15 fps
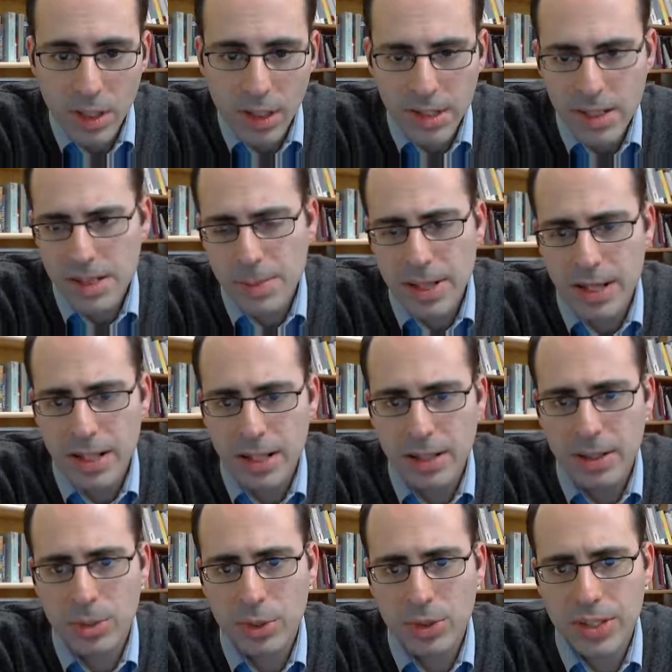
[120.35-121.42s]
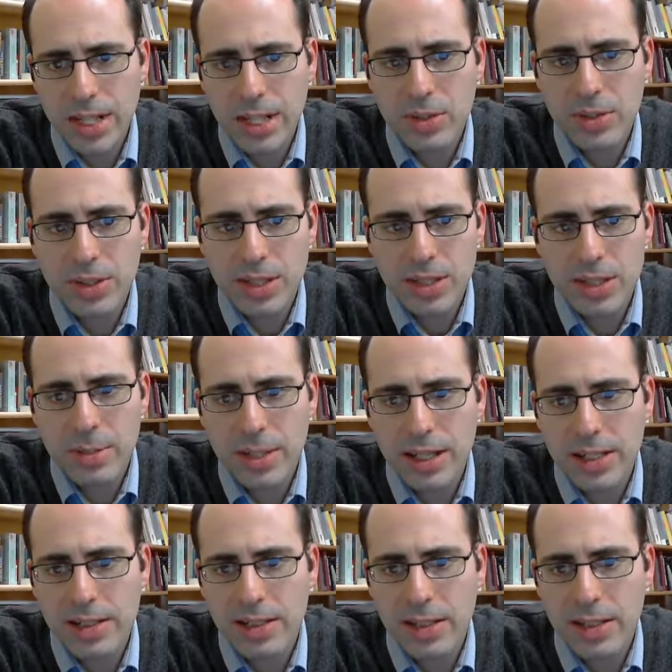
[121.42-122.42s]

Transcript: and it will take you 60 minutes,